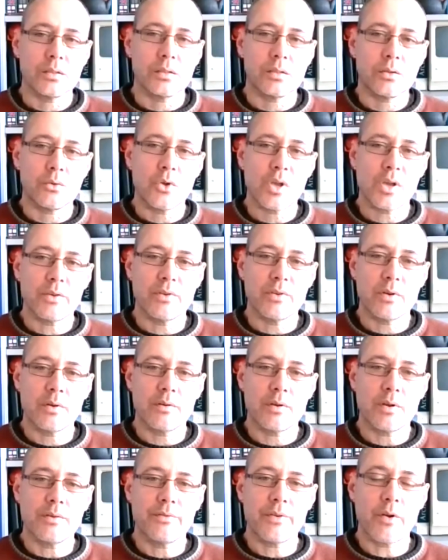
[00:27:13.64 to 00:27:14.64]
we have
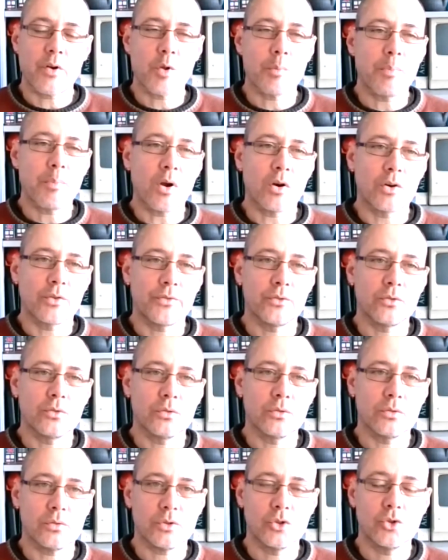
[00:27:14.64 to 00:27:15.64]
a very
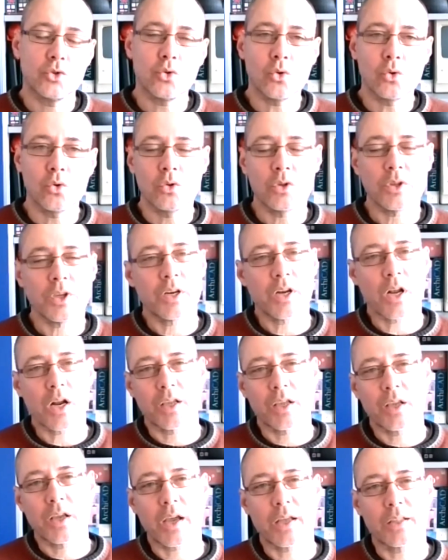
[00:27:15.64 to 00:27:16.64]
powerful tool in
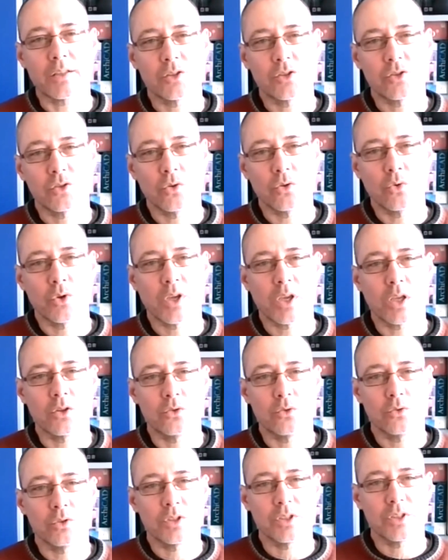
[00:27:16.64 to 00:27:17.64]
ArchiCAD, so we can
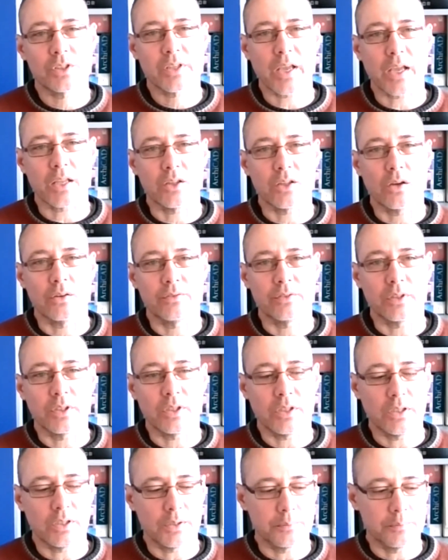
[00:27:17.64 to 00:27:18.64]
do this kind of
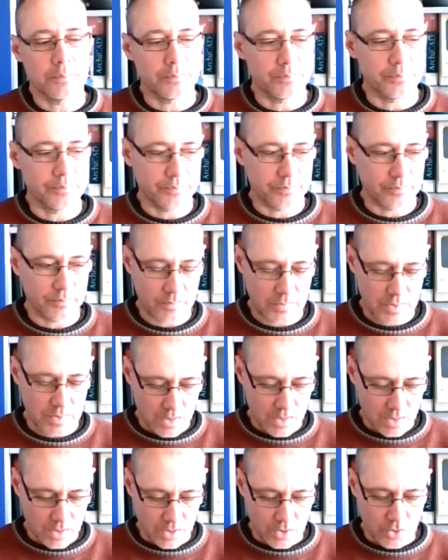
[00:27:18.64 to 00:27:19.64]

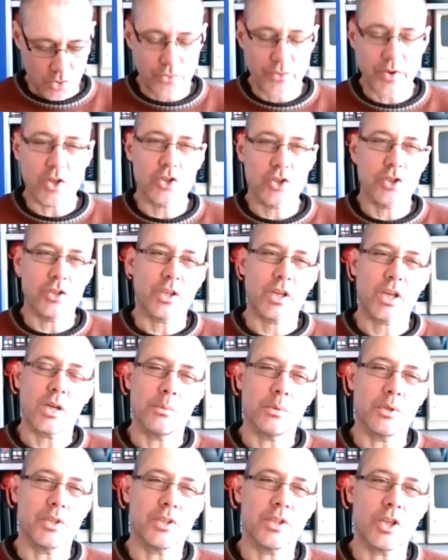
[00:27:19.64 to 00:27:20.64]
renovation,
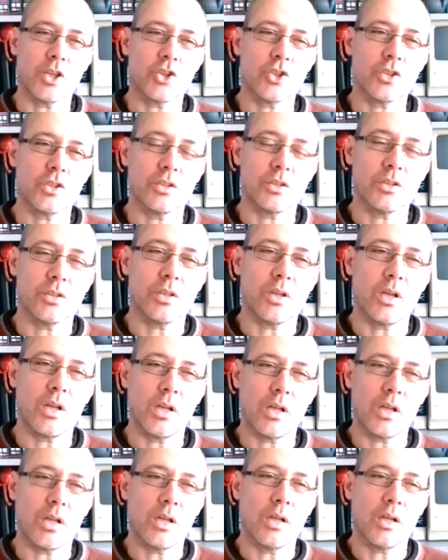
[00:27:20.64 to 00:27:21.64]
rehabilitation
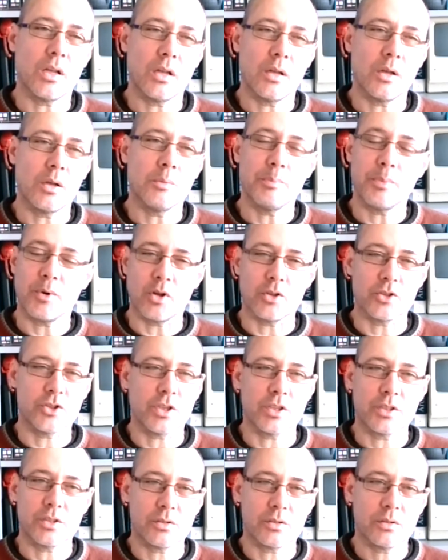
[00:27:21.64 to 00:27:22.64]

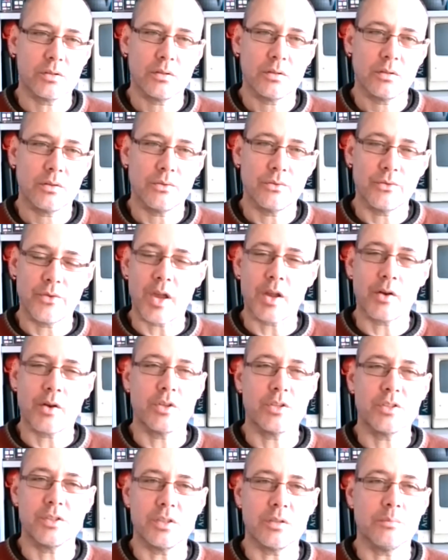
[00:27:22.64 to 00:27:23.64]
projects.
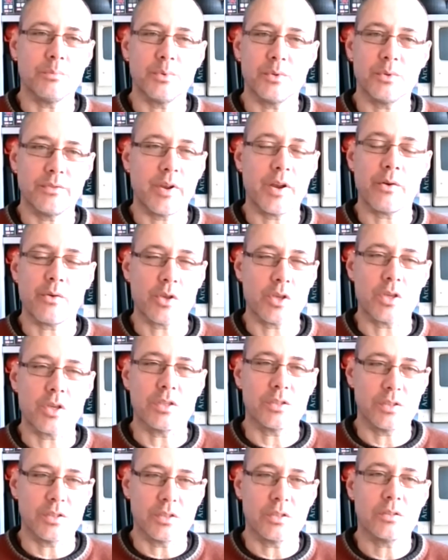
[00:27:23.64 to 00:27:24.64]
Very simple, very
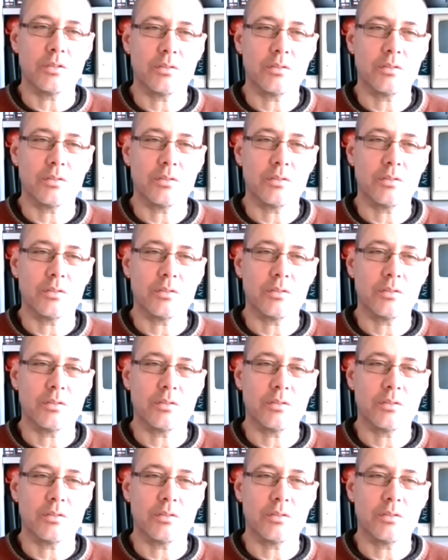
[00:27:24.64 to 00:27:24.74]
easy.